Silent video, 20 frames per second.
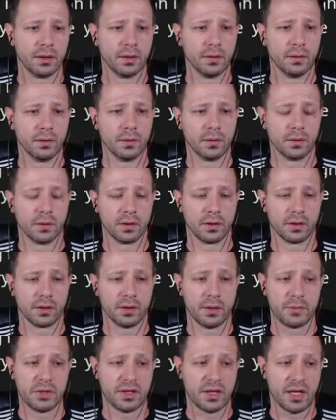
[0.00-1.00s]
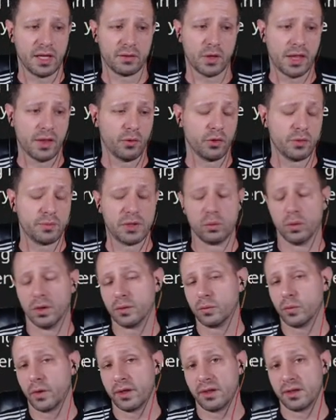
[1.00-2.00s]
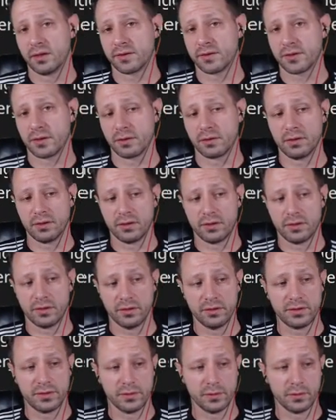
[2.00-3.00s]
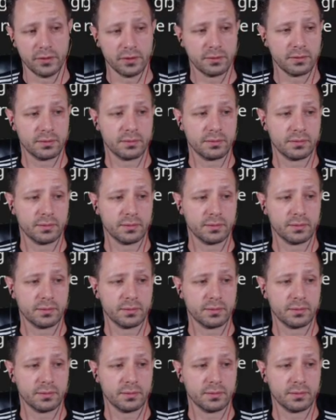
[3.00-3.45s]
Or I mean, that that would be one way they certainly could do it.